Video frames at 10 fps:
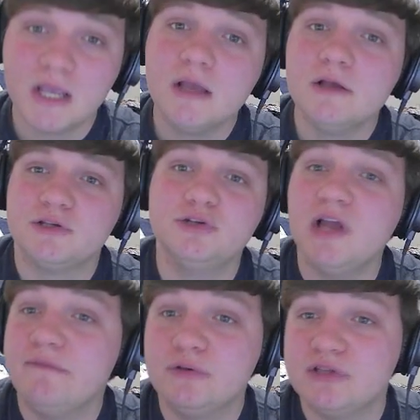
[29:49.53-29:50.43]
Sir
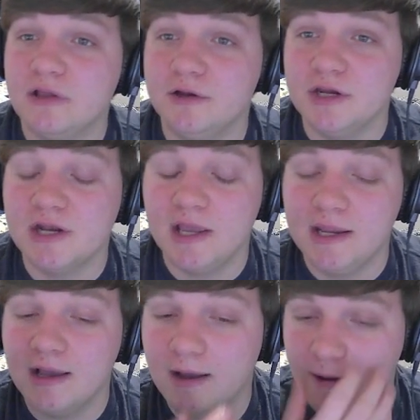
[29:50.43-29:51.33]
Davos the Onion
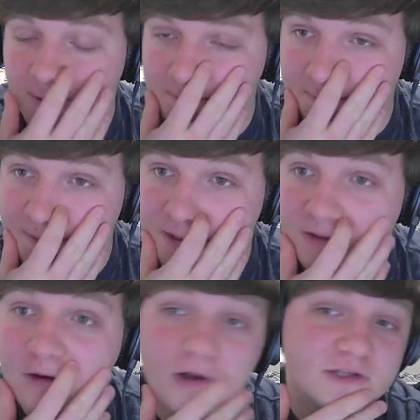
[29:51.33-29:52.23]
Knight
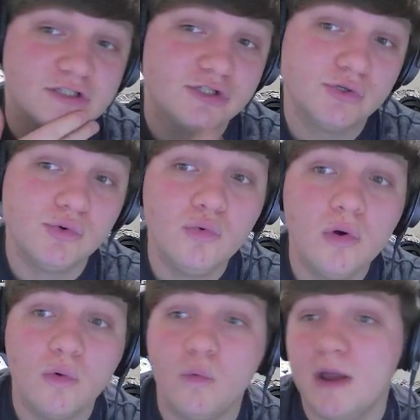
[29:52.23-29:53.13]
costs 2
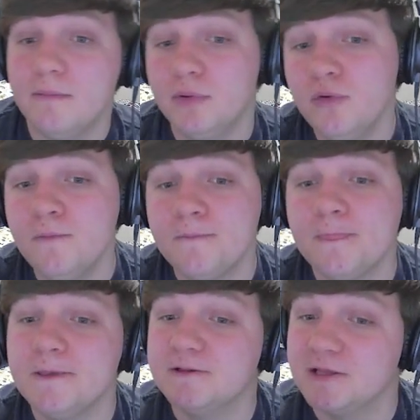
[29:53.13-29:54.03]
white, blue.
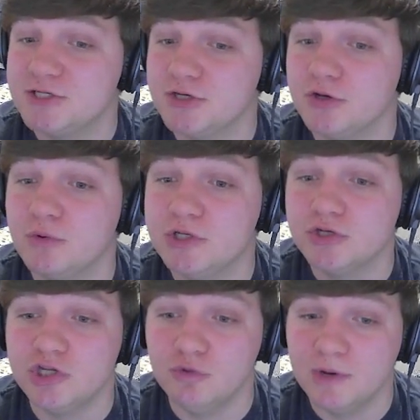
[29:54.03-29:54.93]
He's a legendary creature,
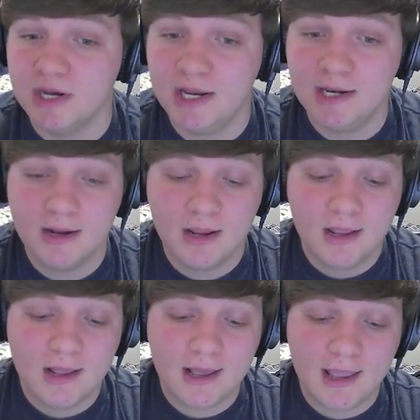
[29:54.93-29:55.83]
human knight.
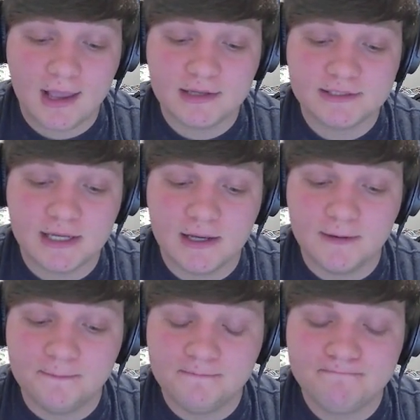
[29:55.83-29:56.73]
And
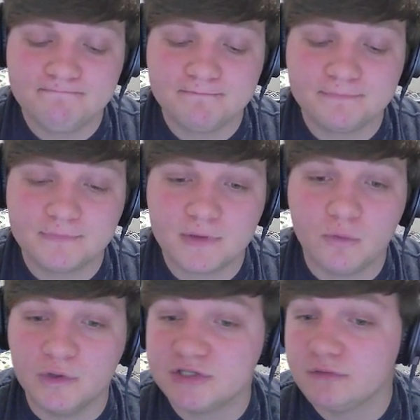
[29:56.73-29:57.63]

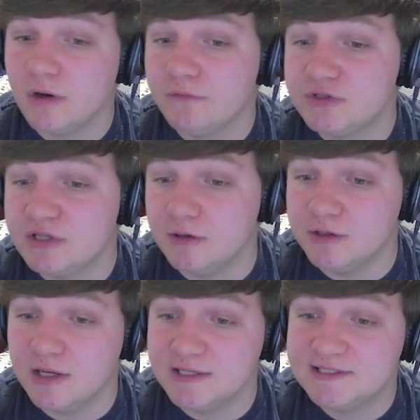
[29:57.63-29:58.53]
when Sir Davos the Onion
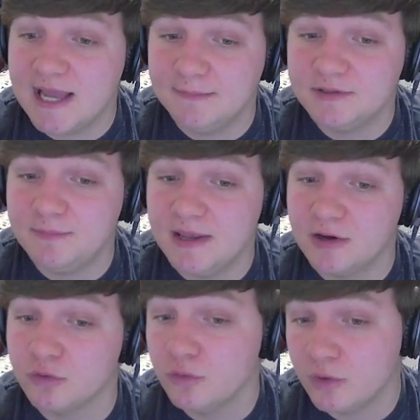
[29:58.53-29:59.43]
Knight is tapped to pay a
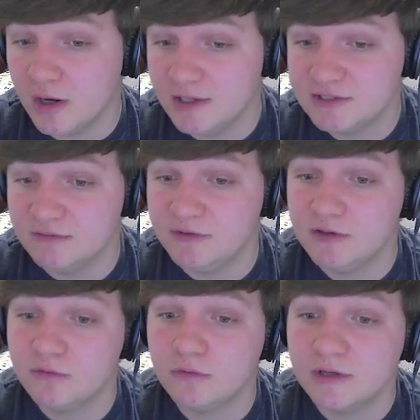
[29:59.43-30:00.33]
crew cost, the
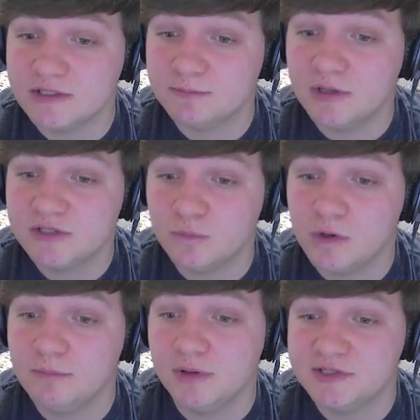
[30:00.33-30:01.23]
vehicle gets
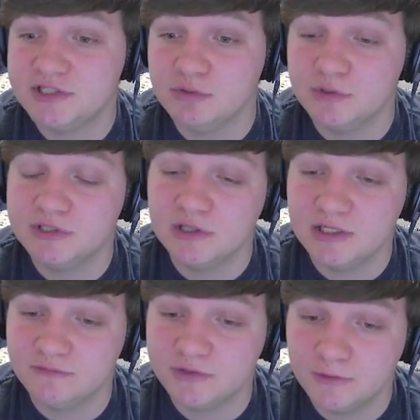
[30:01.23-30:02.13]
+1/+2 until end
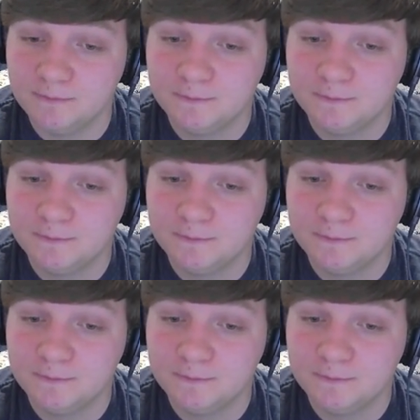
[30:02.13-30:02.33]
of turn.